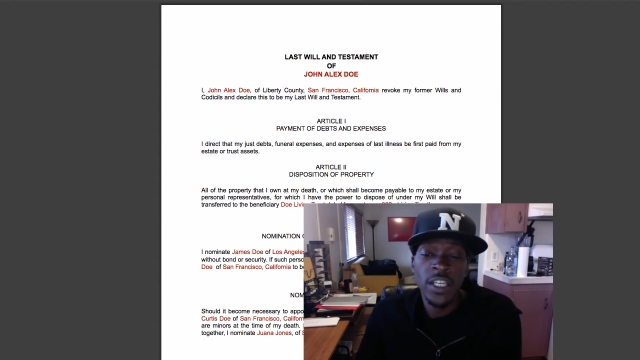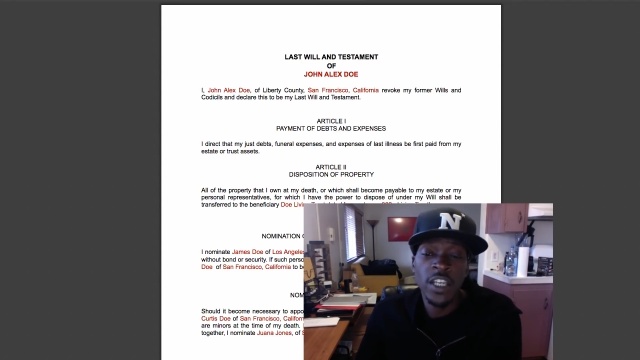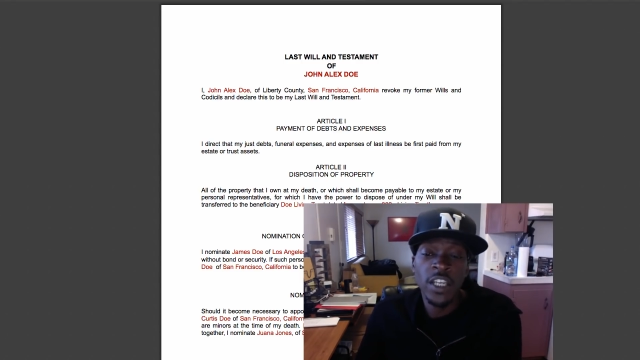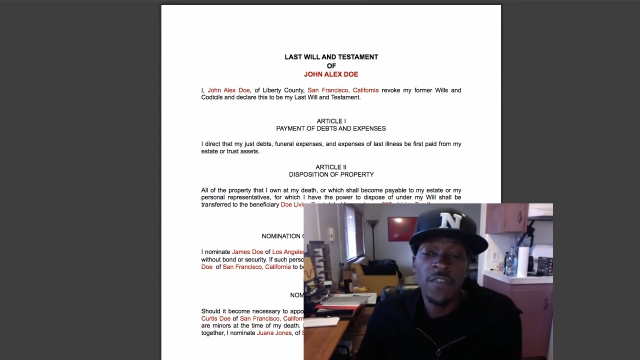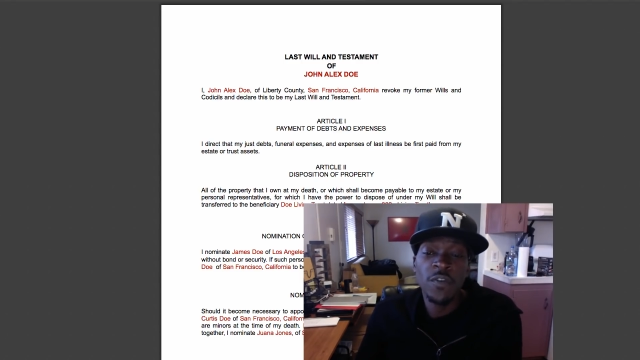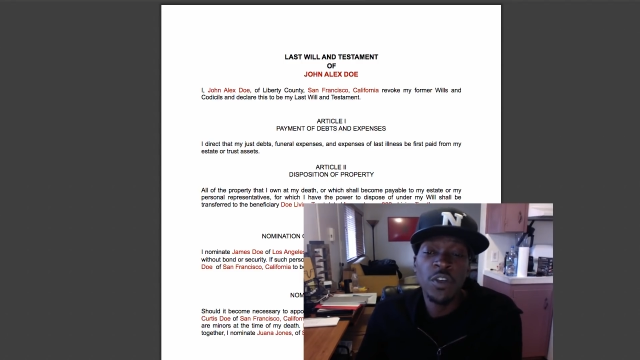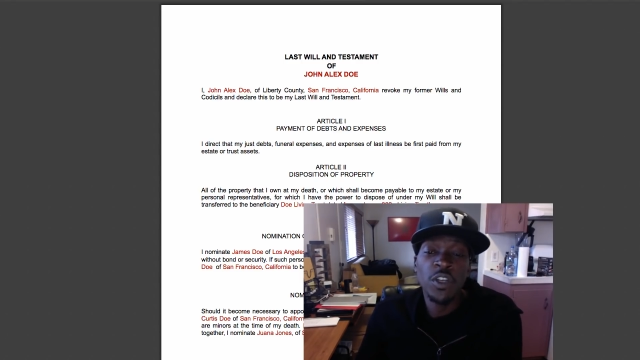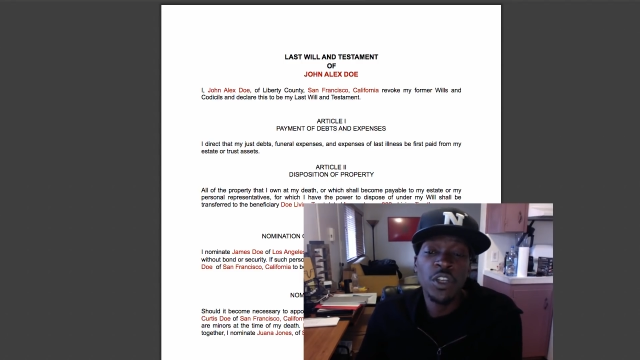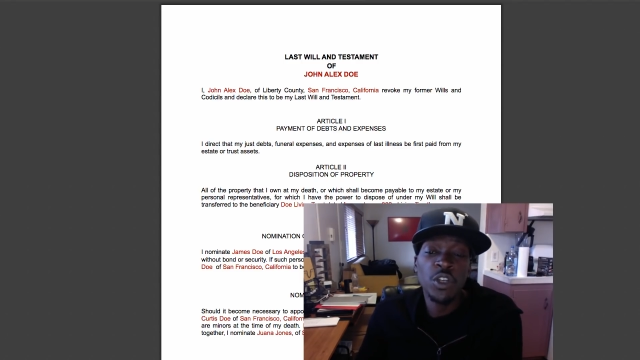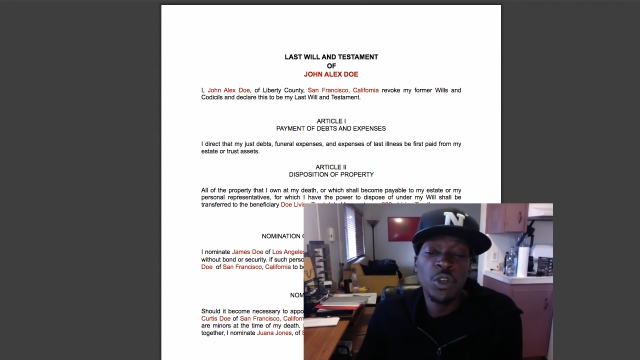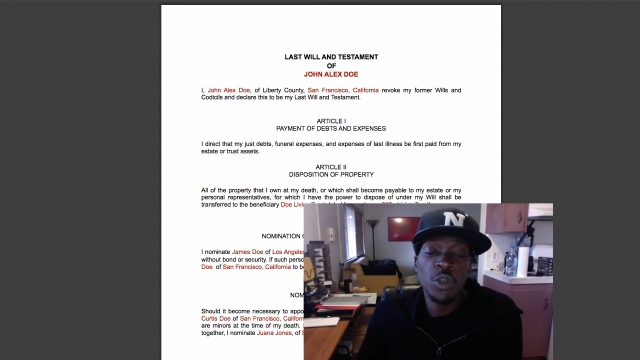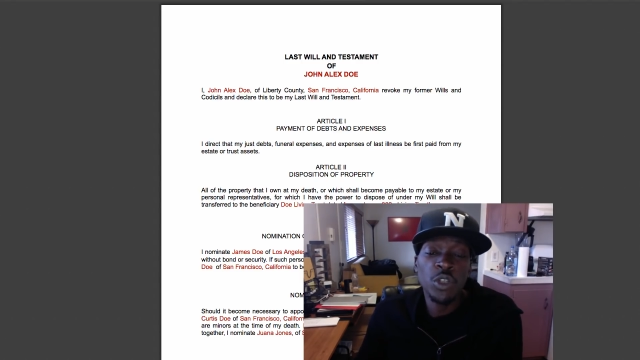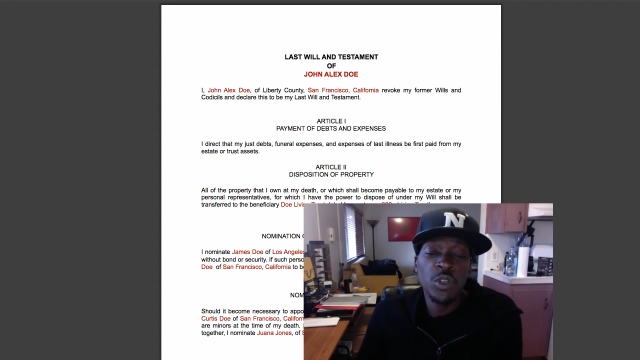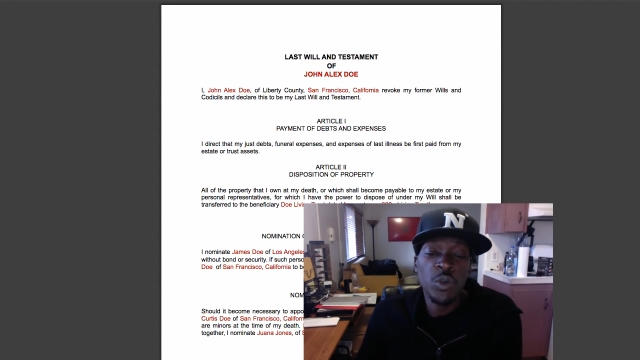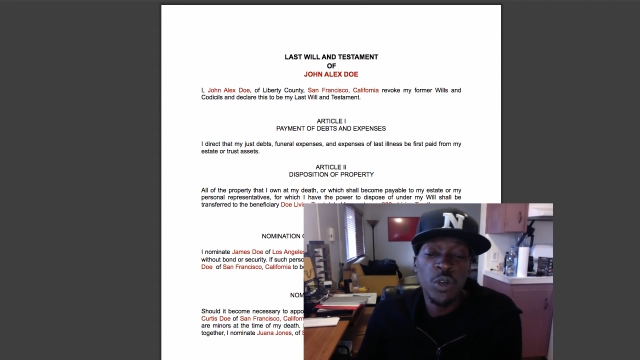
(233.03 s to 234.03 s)
and if you're going to do
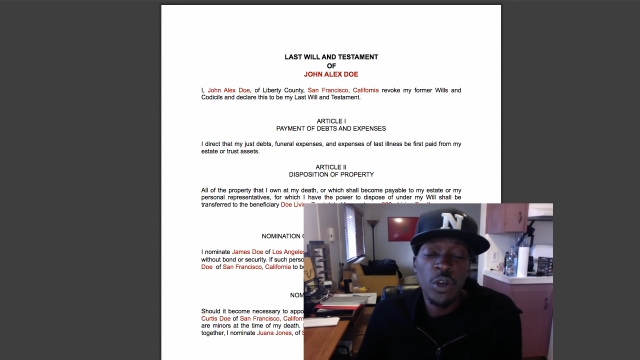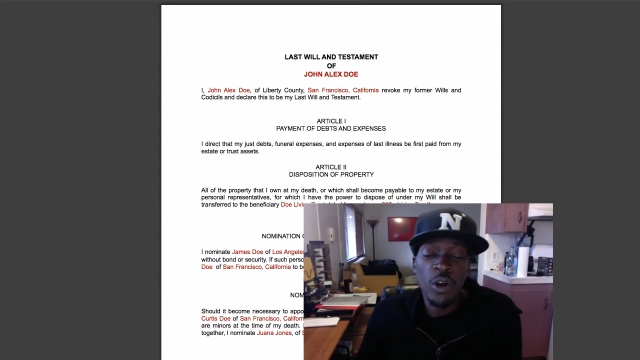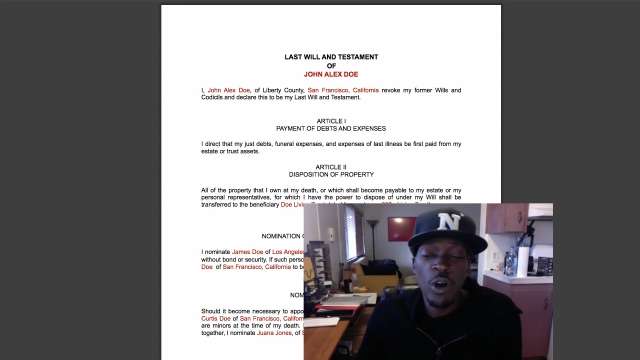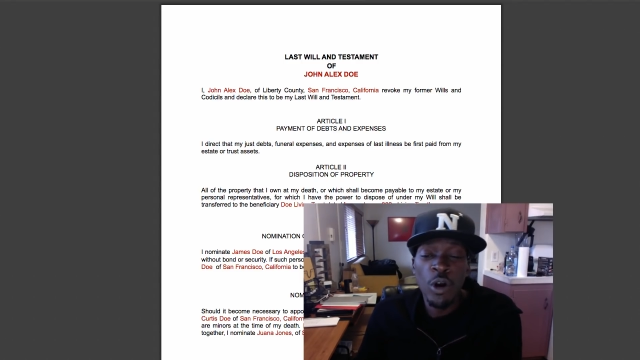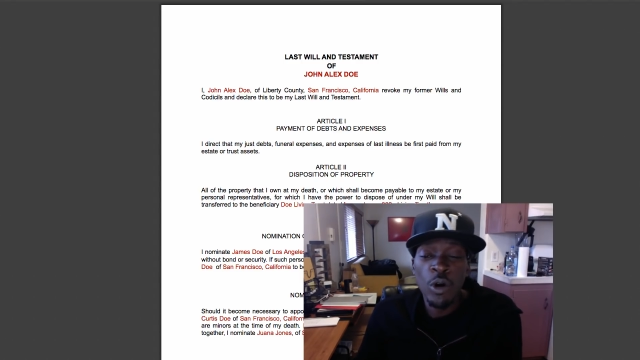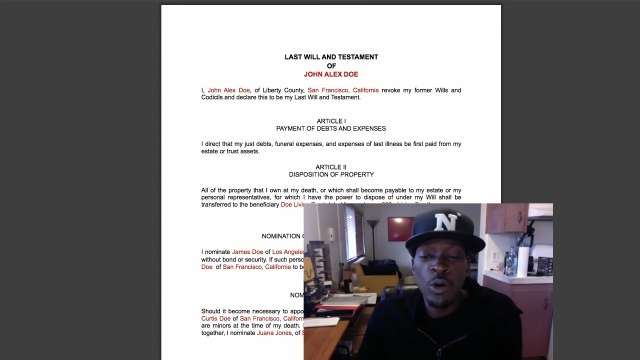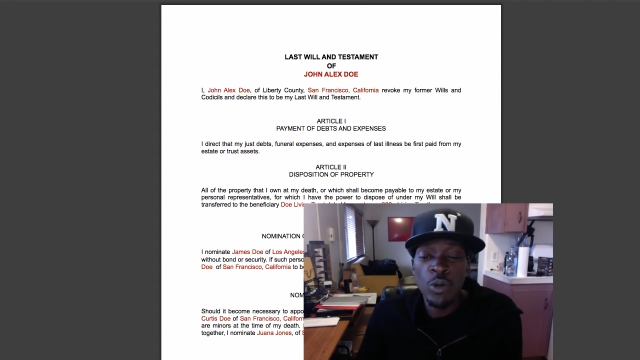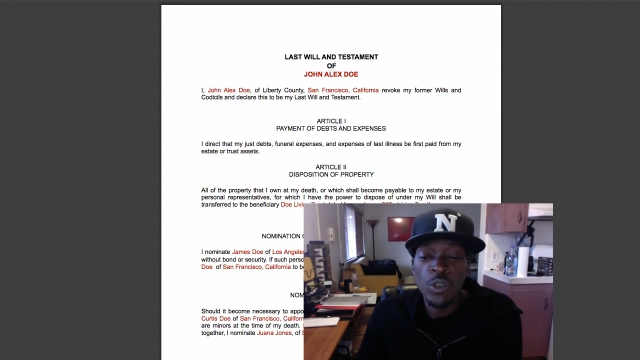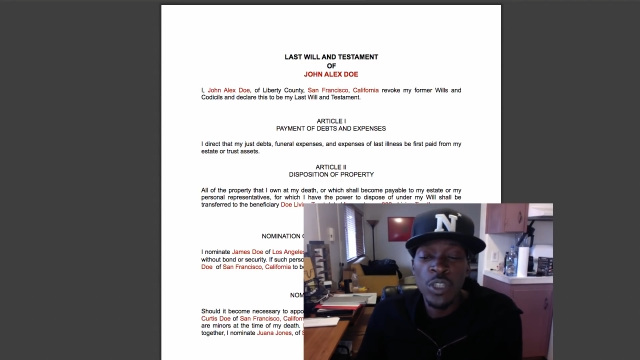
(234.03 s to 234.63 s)
this on your own,